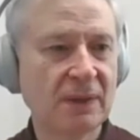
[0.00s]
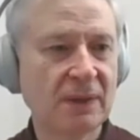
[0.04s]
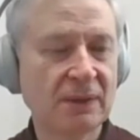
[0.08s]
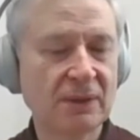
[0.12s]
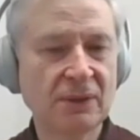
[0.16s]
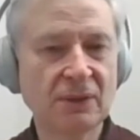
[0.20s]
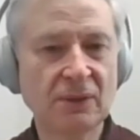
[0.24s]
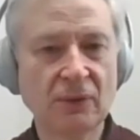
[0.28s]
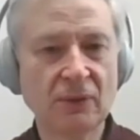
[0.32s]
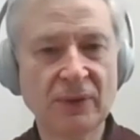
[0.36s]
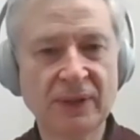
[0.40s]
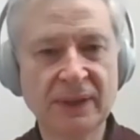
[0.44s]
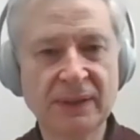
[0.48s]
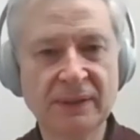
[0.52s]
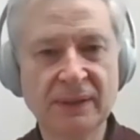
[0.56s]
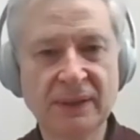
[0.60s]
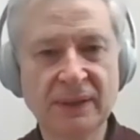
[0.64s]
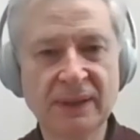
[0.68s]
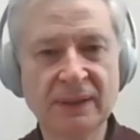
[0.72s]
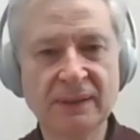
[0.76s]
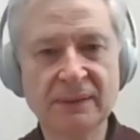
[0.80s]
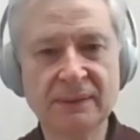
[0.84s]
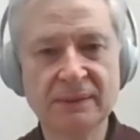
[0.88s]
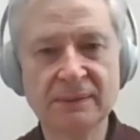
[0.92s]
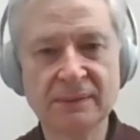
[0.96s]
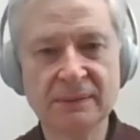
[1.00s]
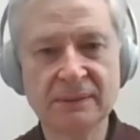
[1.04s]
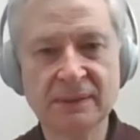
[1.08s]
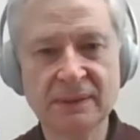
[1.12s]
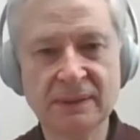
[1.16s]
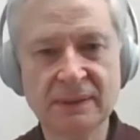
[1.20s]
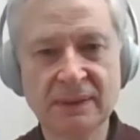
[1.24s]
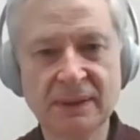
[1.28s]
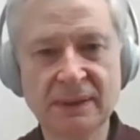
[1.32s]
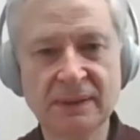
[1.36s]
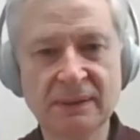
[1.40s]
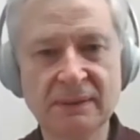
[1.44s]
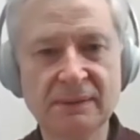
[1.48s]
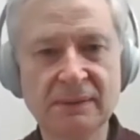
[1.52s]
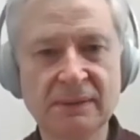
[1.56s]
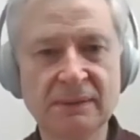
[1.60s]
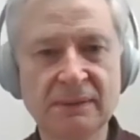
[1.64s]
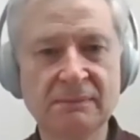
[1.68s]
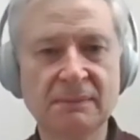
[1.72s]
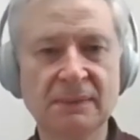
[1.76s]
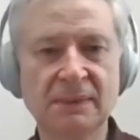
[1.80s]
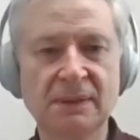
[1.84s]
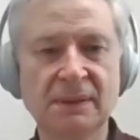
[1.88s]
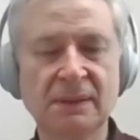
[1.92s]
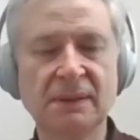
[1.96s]
you know, in, in, in,
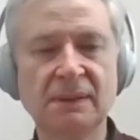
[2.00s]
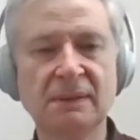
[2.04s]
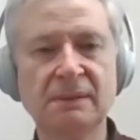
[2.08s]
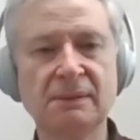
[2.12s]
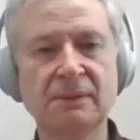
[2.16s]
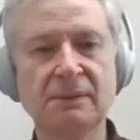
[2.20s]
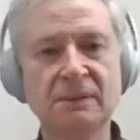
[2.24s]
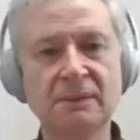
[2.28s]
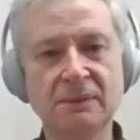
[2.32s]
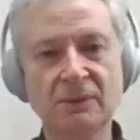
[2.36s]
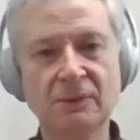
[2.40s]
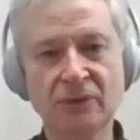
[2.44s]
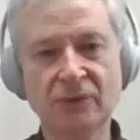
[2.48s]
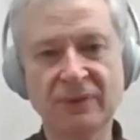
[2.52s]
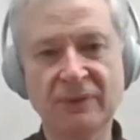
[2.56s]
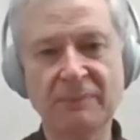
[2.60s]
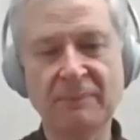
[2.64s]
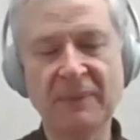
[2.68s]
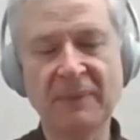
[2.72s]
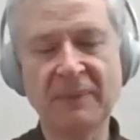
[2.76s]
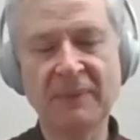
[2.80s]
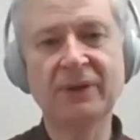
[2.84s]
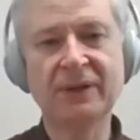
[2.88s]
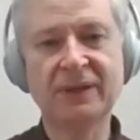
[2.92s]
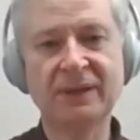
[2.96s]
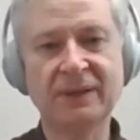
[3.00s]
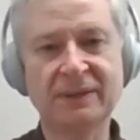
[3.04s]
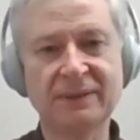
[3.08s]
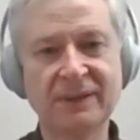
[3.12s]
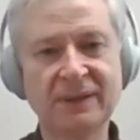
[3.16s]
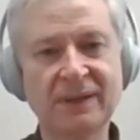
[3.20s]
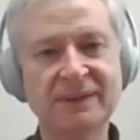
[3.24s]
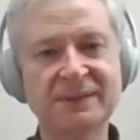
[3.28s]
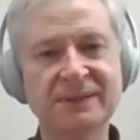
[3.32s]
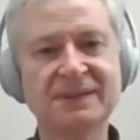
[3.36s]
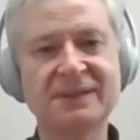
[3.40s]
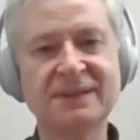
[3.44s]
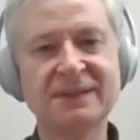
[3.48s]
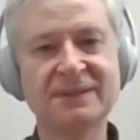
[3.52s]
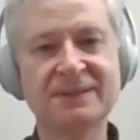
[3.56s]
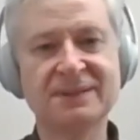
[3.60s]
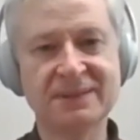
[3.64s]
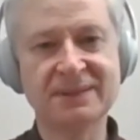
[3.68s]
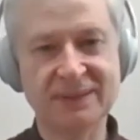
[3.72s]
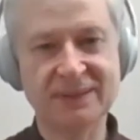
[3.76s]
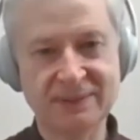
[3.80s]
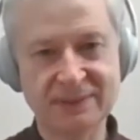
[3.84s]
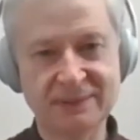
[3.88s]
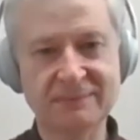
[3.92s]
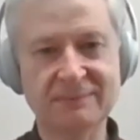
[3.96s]
in North America, the idea
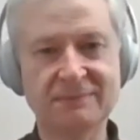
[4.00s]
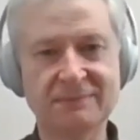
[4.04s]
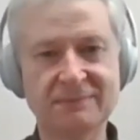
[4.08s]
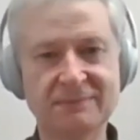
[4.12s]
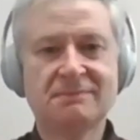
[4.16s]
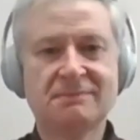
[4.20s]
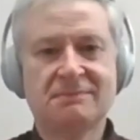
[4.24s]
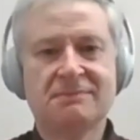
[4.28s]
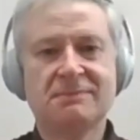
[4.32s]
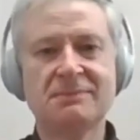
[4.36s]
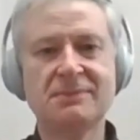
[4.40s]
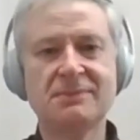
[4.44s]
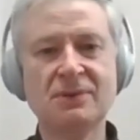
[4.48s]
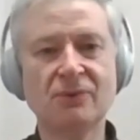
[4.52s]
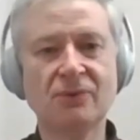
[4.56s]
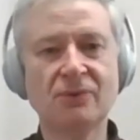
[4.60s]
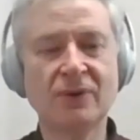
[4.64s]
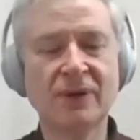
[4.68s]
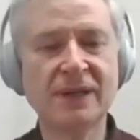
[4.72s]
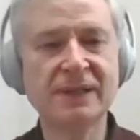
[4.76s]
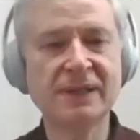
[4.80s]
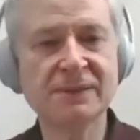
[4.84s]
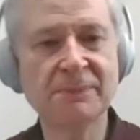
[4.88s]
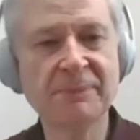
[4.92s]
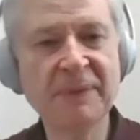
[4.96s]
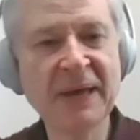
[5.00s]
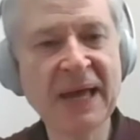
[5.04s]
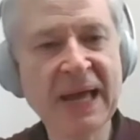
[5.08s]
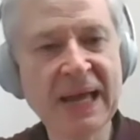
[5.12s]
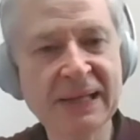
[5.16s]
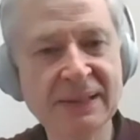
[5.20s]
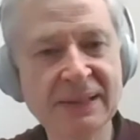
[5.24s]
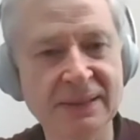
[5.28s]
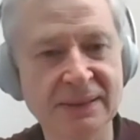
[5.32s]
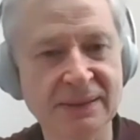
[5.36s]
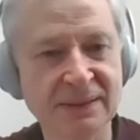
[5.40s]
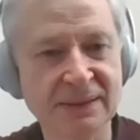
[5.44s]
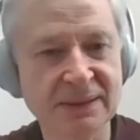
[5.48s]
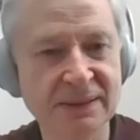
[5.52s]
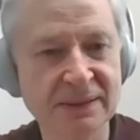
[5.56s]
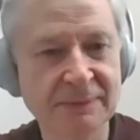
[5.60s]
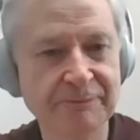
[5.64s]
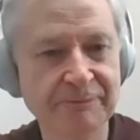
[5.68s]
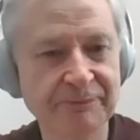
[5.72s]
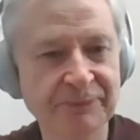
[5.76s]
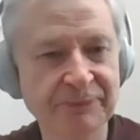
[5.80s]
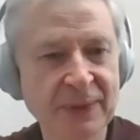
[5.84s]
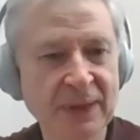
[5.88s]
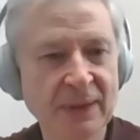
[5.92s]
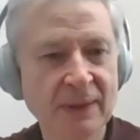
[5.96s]
is that you're independent.
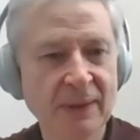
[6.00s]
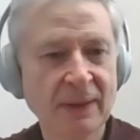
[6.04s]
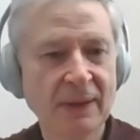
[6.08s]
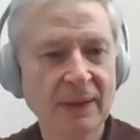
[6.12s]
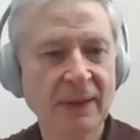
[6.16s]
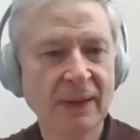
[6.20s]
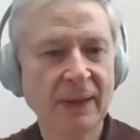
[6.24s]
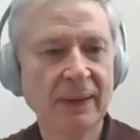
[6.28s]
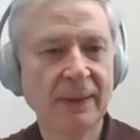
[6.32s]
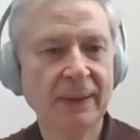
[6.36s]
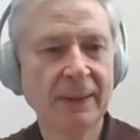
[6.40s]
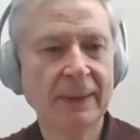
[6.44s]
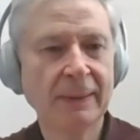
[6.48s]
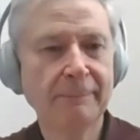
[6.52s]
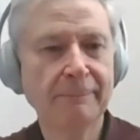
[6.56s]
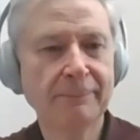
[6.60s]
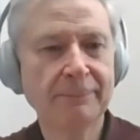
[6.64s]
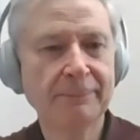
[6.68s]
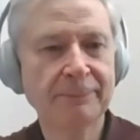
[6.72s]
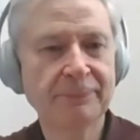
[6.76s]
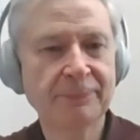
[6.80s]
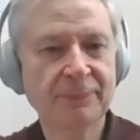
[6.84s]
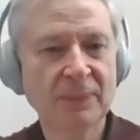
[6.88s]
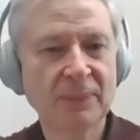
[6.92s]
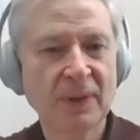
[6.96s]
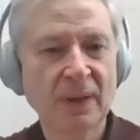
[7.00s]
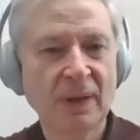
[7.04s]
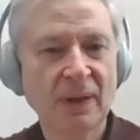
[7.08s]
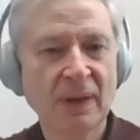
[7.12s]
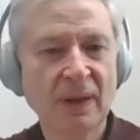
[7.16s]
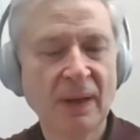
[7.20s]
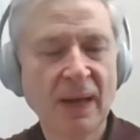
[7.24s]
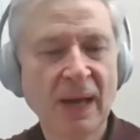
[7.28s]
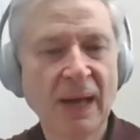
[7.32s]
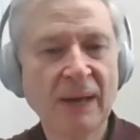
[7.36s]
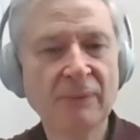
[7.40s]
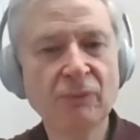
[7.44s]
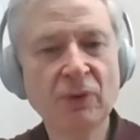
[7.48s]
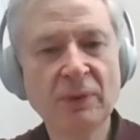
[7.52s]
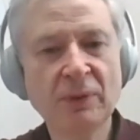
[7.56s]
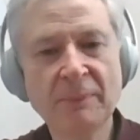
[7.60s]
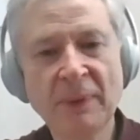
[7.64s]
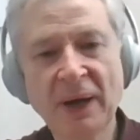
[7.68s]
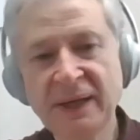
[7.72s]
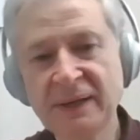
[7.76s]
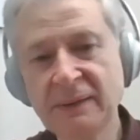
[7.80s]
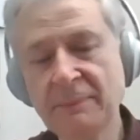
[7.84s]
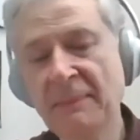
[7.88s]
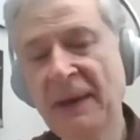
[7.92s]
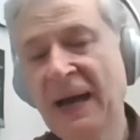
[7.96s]
Um, and we
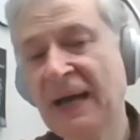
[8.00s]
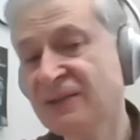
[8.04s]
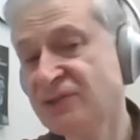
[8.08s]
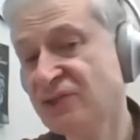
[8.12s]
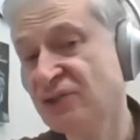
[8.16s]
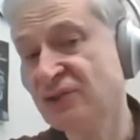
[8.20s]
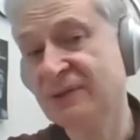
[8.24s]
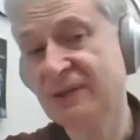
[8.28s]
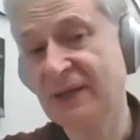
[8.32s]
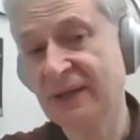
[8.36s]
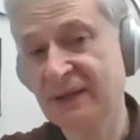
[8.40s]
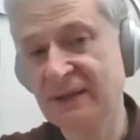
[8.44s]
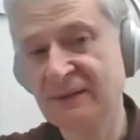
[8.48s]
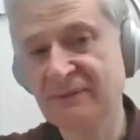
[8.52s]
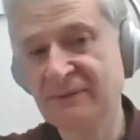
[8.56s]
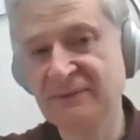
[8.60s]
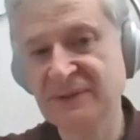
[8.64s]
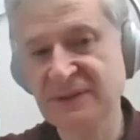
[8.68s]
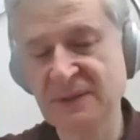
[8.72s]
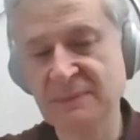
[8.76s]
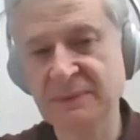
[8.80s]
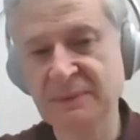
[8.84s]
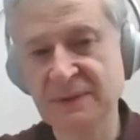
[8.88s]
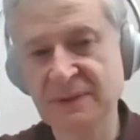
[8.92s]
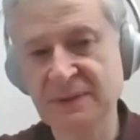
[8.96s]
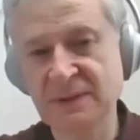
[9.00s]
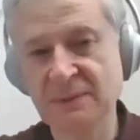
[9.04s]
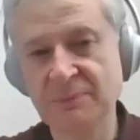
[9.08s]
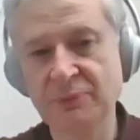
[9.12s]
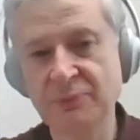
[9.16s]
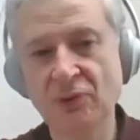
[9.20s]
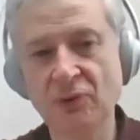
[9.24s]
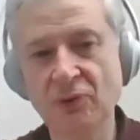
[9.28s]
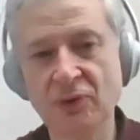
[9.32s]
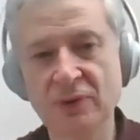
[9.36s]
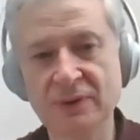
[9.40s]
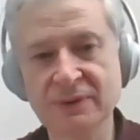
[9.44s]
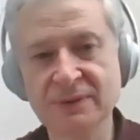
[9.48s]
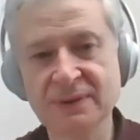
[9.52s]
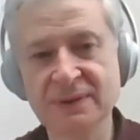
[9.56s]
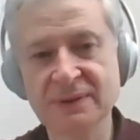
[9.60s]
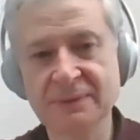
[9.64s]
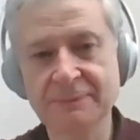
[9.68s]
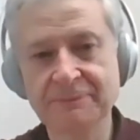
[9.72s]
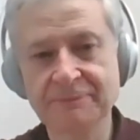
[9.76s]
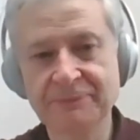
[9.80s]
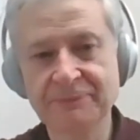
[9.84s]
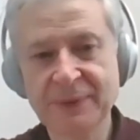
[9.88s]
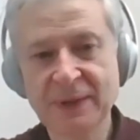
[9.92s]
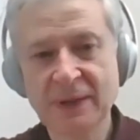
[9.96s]
might imagine that invisible support
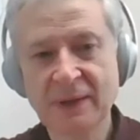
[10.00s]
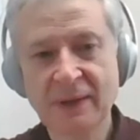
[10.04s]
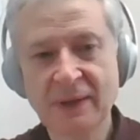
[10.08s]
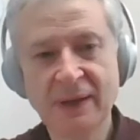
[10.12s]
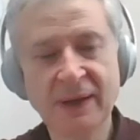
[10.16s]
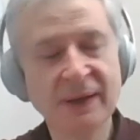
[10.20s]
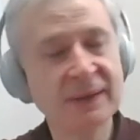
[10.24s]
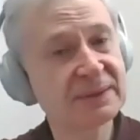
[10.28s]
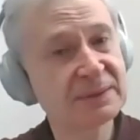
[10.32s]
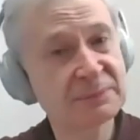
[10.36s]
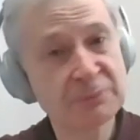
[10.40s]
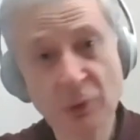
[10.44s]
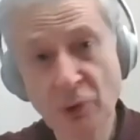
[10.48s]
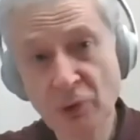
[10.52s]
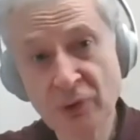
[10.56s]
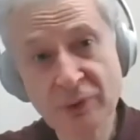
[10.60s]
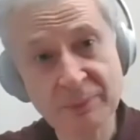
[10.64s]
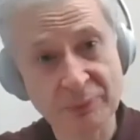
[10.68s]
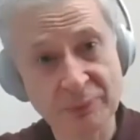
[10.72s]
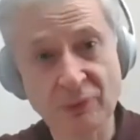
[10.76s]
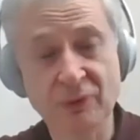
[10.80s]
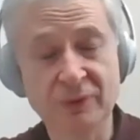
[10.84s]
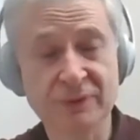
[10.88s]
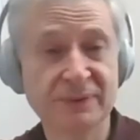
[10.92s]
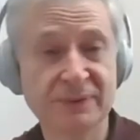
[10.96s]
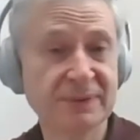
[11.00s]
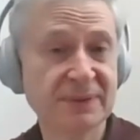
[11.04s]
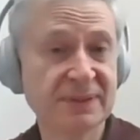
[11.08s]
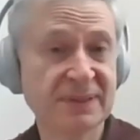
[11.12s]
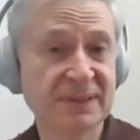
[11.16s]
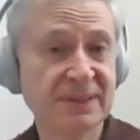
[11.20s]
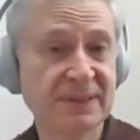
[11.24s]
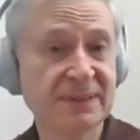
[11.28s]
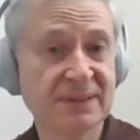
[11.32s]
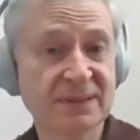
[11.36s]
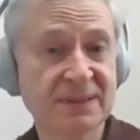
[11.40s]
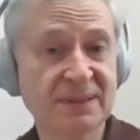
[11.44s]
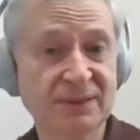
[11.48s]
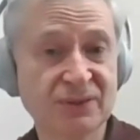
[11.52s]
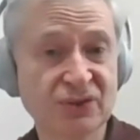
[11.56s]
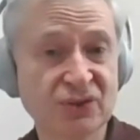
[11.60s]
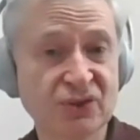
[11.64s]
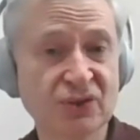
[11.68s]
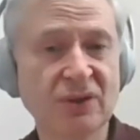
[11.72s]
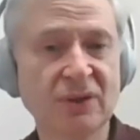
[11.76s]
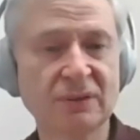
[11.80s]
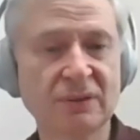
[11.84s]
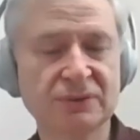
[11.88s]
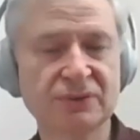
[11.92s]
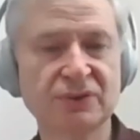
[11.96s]
uh, is more important in such a
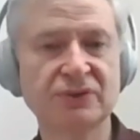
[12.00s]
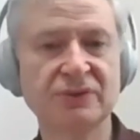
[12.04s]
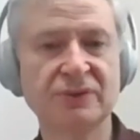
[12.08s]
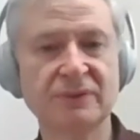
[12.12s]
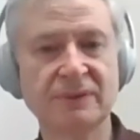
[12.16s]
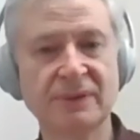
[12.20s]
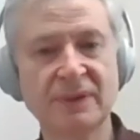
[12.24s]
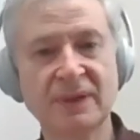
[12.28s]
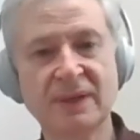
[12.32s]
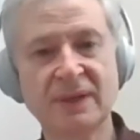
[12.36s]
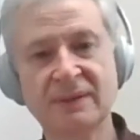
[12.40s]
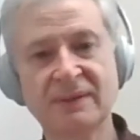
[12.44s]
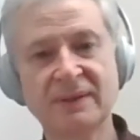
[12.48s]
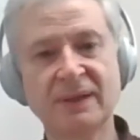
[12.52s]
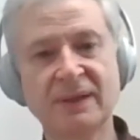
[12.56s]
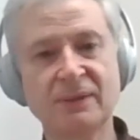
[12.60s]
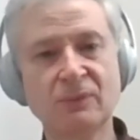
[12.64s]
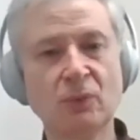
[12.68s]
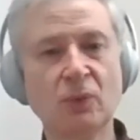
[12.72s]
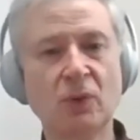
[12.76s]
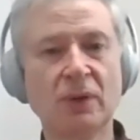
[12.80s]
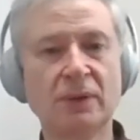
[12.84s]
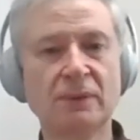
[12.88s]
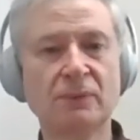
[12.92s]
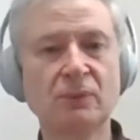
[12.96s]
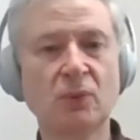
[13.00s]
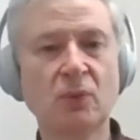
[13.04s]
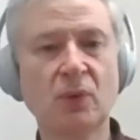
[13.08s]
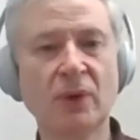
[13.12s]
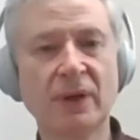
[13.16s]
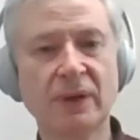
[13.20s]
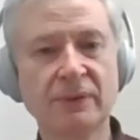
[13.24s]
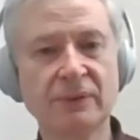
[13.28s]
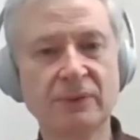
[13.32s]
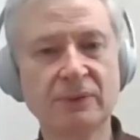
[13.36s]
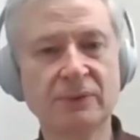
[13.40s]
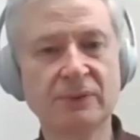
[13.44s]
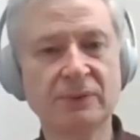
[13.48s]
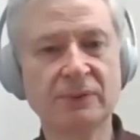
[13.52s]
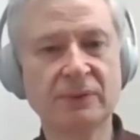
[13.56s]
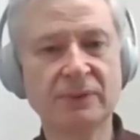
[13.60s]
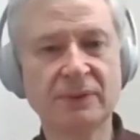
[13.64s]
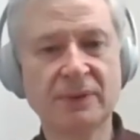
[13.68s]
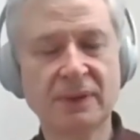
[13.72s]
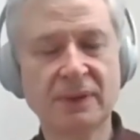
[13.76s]
culture than one where you're,